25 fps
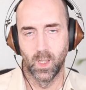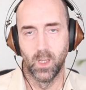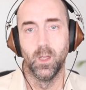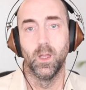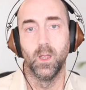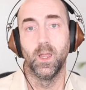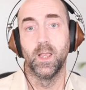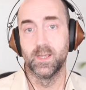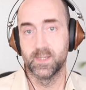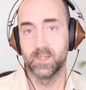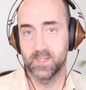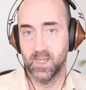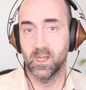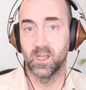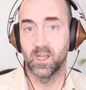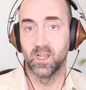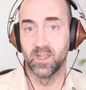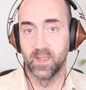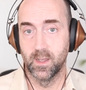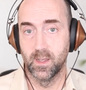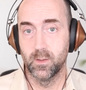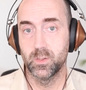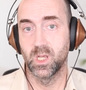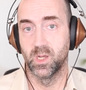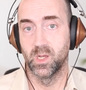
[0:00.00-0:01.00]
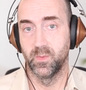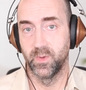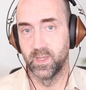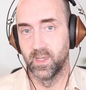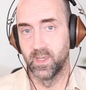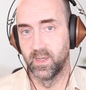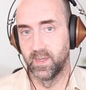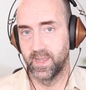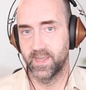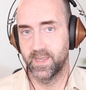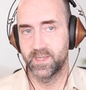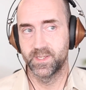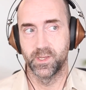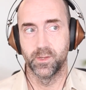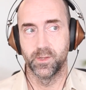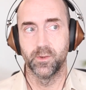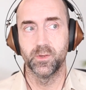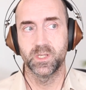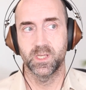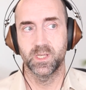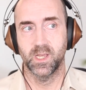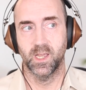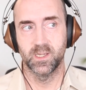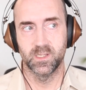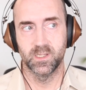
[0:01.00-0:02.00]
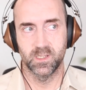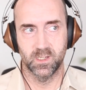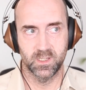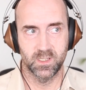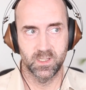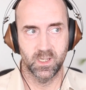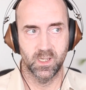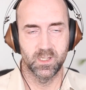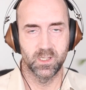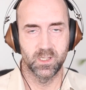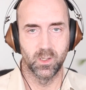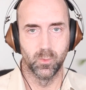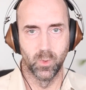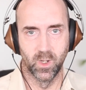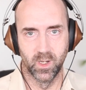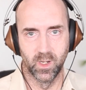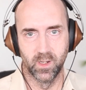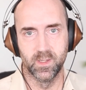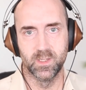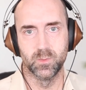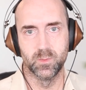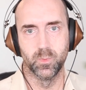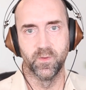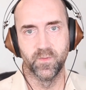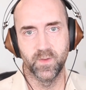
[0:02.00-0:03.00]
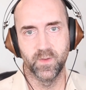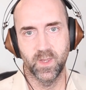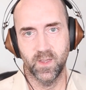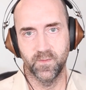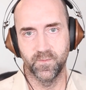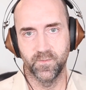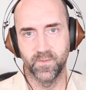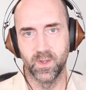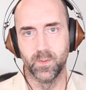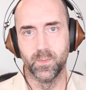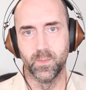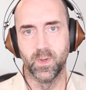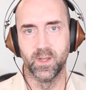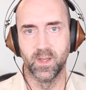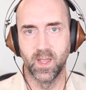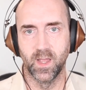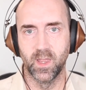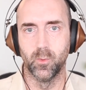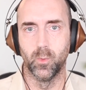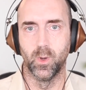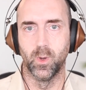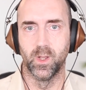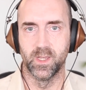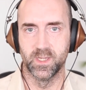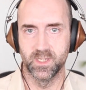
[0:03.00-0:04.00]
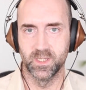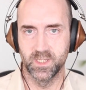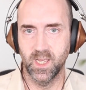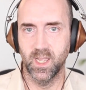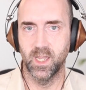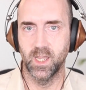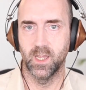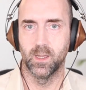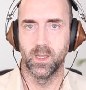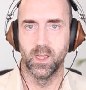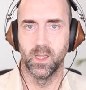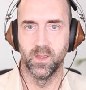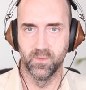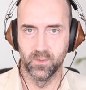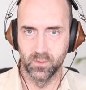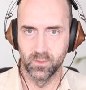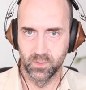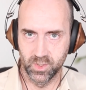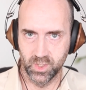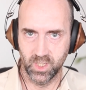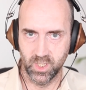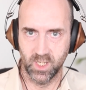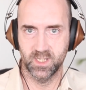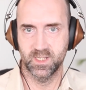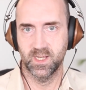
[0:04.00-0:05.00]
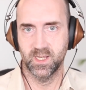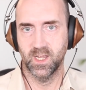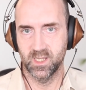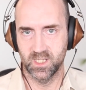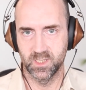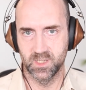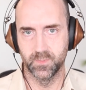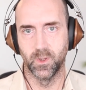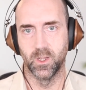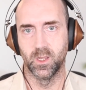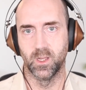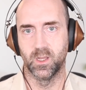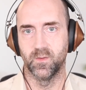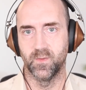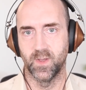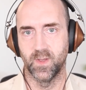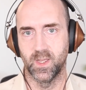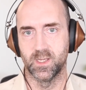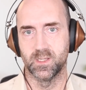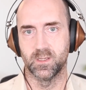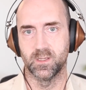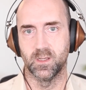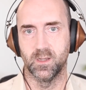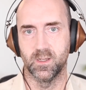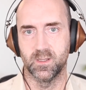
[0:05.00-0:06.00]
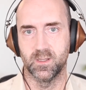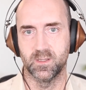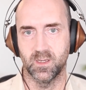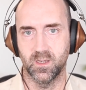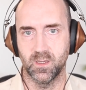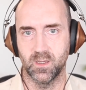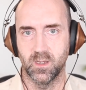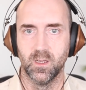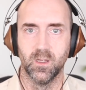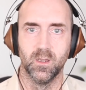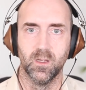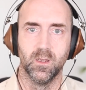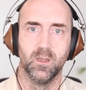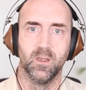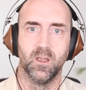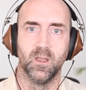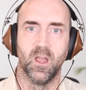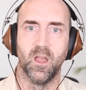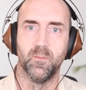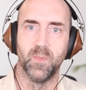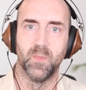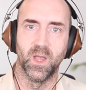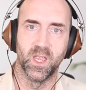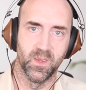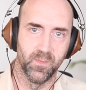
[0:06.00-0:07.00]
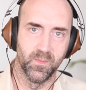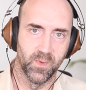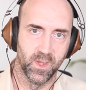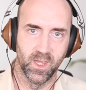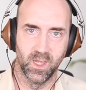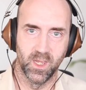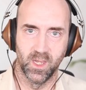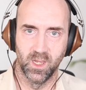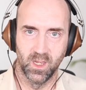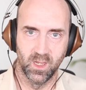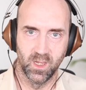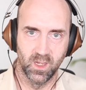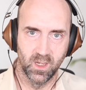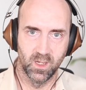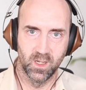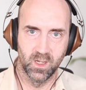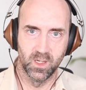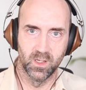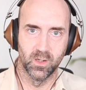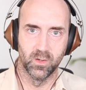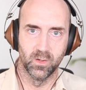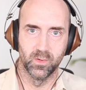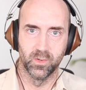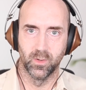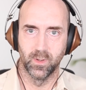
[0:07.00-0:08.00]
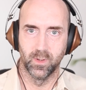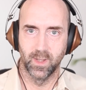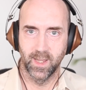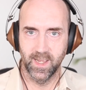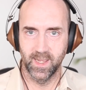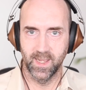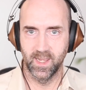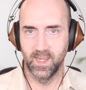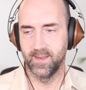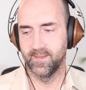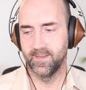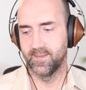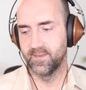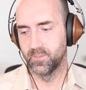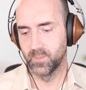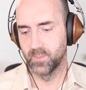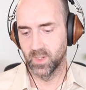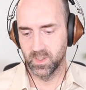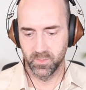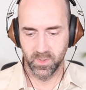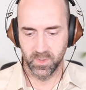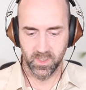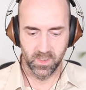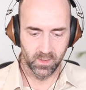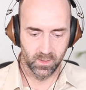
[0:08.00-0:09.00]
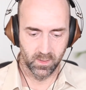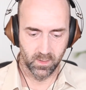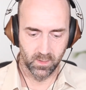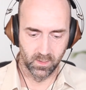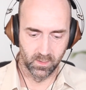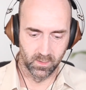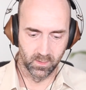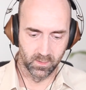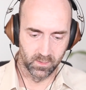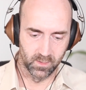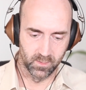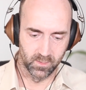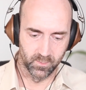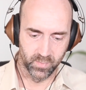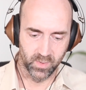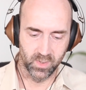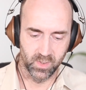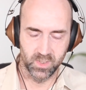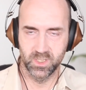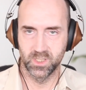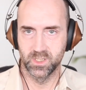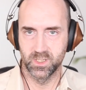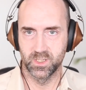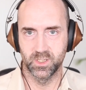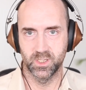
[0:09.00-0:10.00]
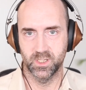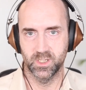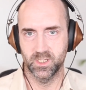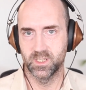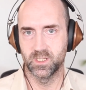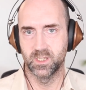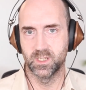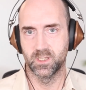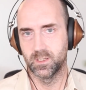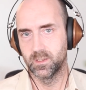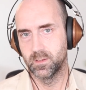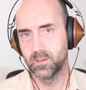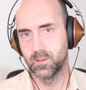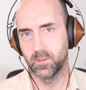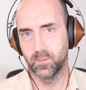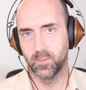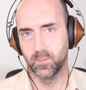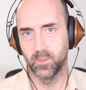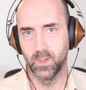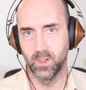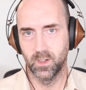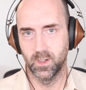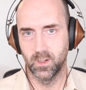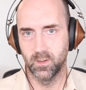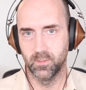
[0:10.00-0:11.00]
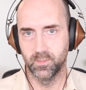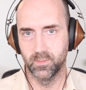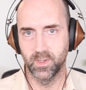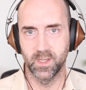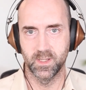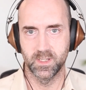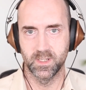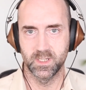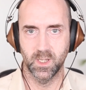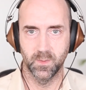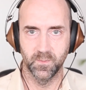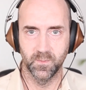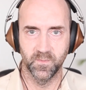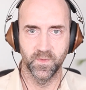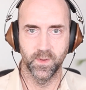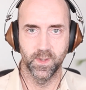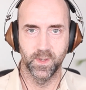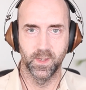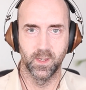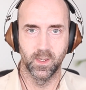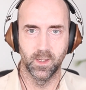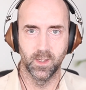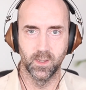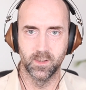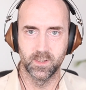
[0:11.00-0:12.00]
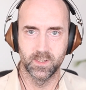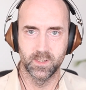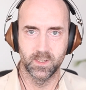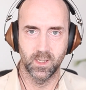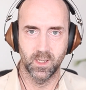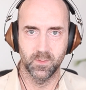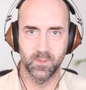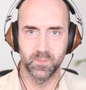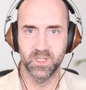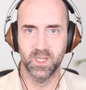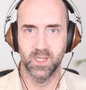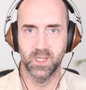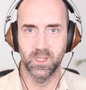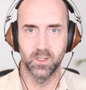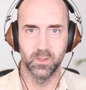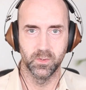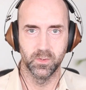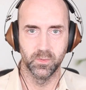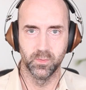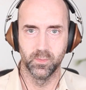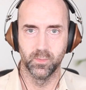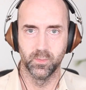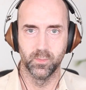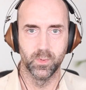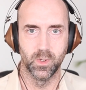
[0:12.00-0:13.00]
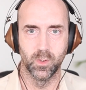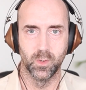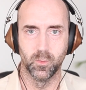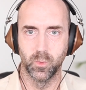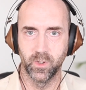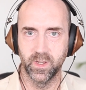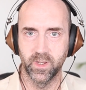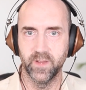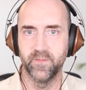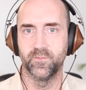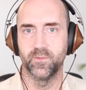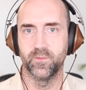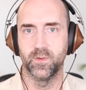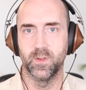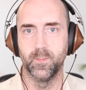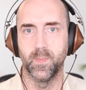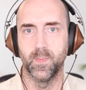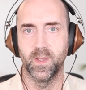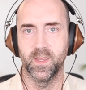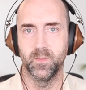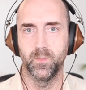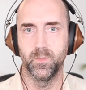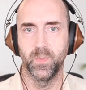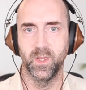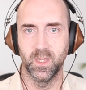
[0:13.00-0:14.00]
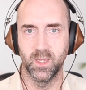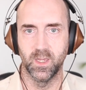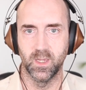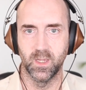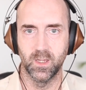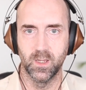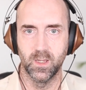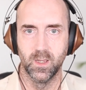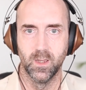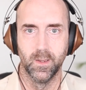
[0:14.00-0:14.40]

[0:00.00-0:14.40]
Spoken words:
Exactly. And that was going to be the next use case I said. So one is with caffeine, but another one is, if you just had a spike of anxiety, maybe, you're late, maybe the boss has just, done something to upset you, whatever it may be.